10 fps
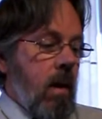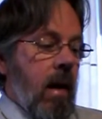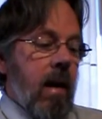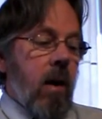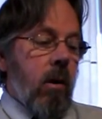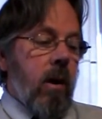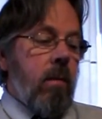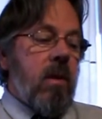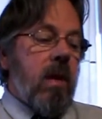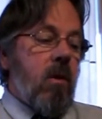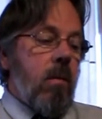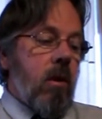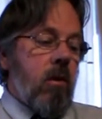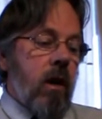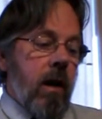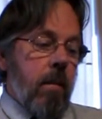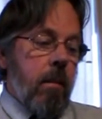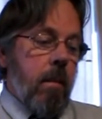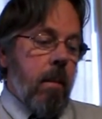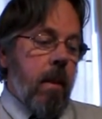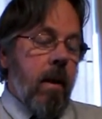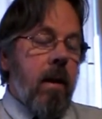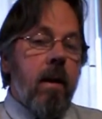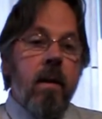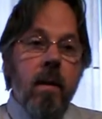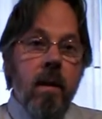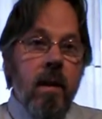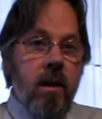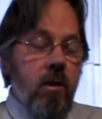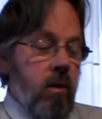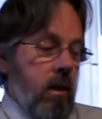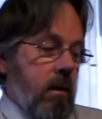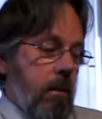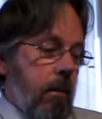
And Elohim said to Moshe, listen to this,